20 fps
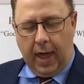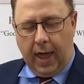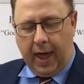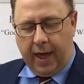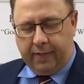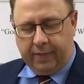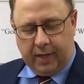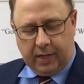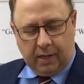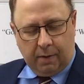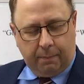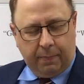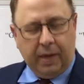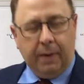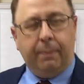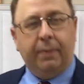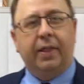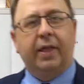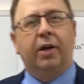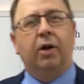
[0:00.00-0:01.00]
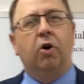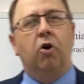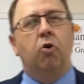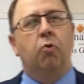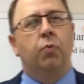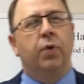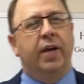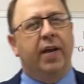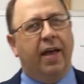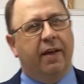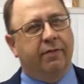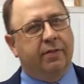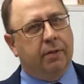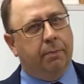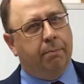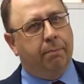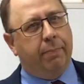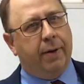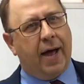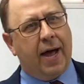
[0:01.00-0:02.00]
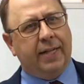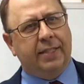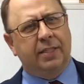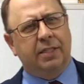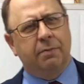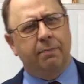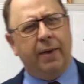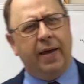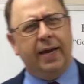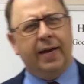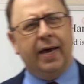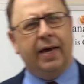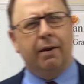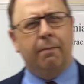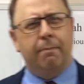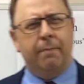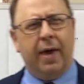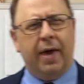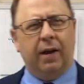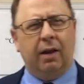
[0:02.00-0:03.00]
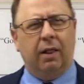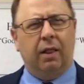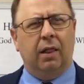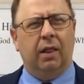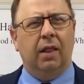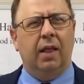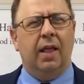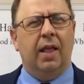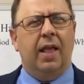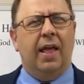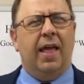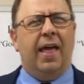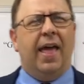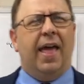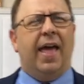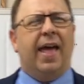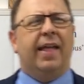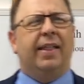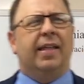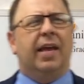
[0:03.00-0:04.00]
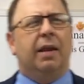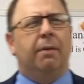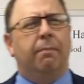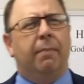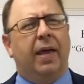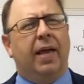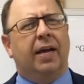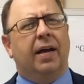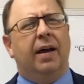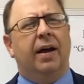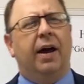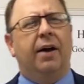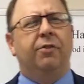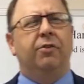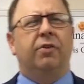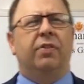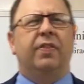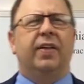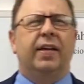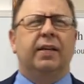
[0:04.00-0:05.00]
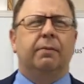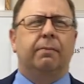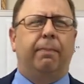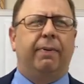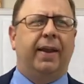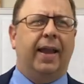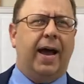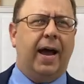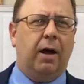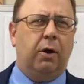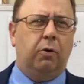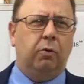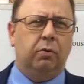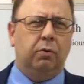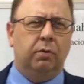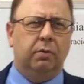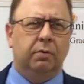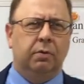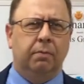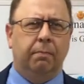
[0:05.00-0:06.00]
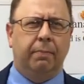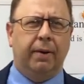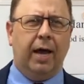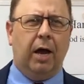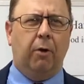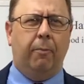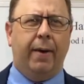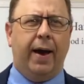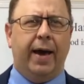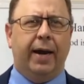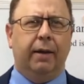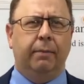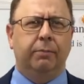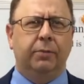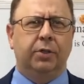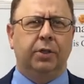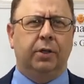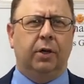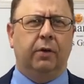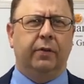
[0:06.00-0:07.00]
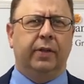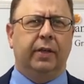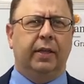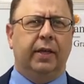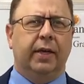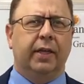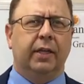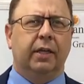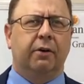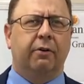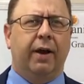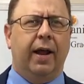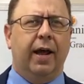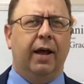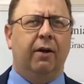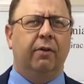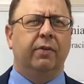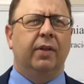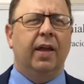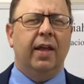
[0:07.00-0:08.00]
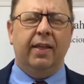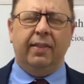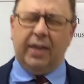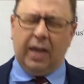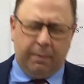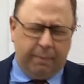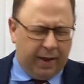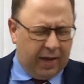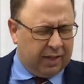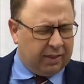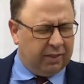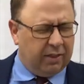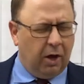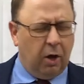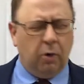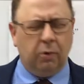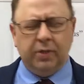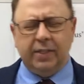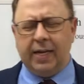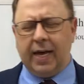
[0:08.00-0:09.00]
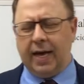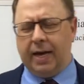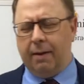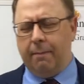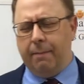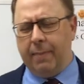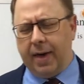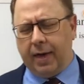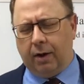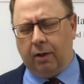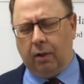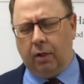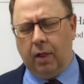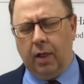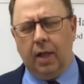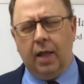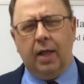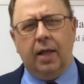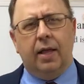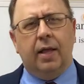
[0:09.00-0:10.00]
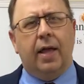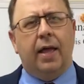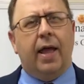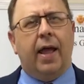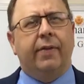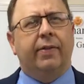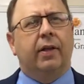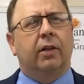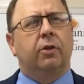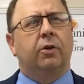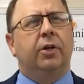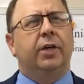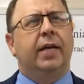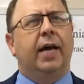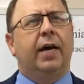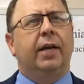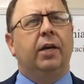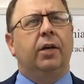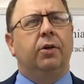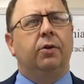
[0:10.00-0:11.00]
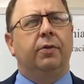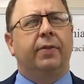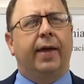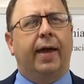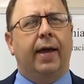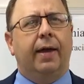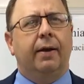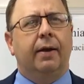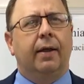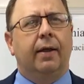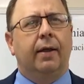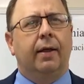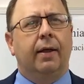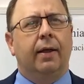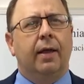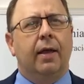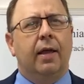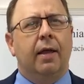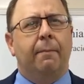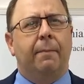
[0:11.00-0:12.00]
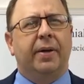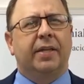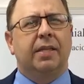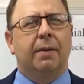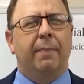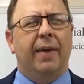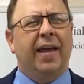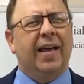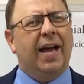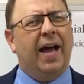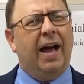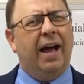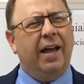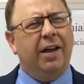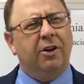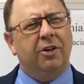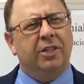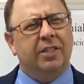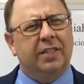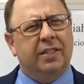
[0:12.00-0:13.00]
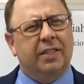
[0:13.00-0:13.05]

and then the people at home would have some pots made out of metal, and they'd make other thing plow plow bottoms. You know, digging the ground. They'd make those out of metal, and they learned how to do that. But to make iron